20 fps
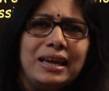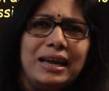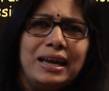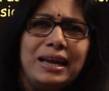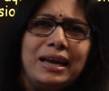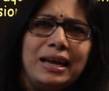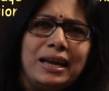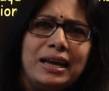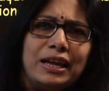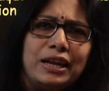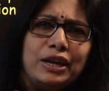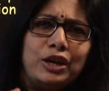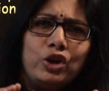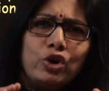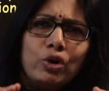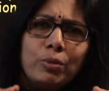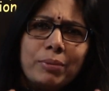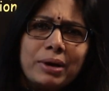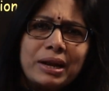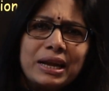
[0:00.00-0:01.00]
a
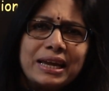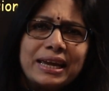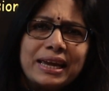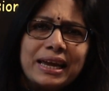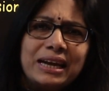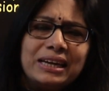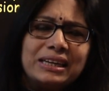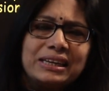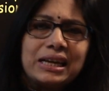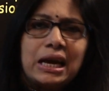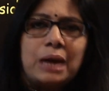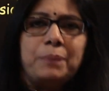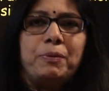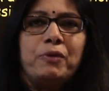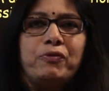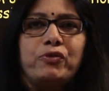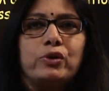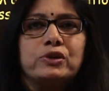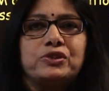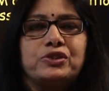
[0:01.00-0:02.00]
numerical type
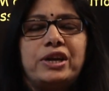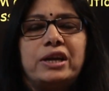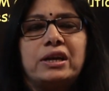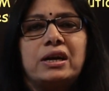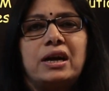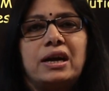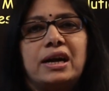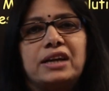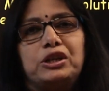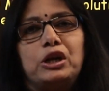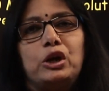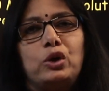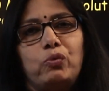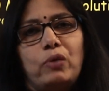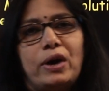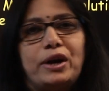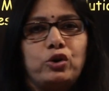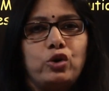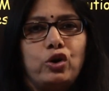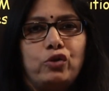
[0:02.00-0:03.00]
of question connected to
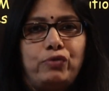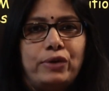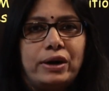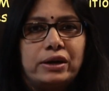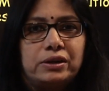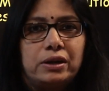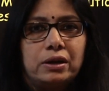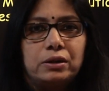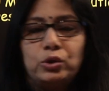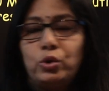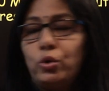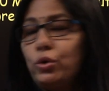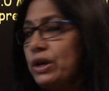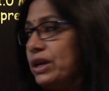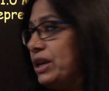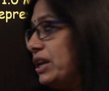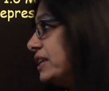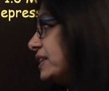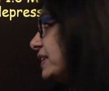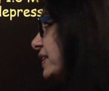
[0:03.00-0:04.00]
one cofactor, though
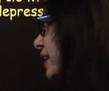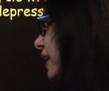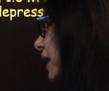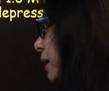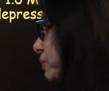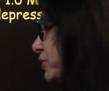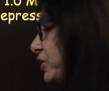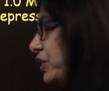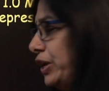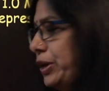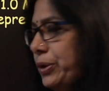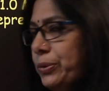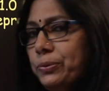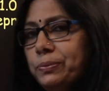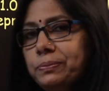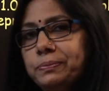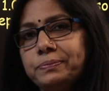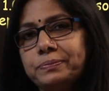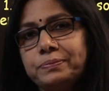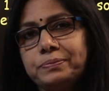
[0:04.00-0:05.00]
it is
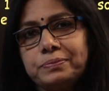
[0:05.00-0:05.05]
MCQ.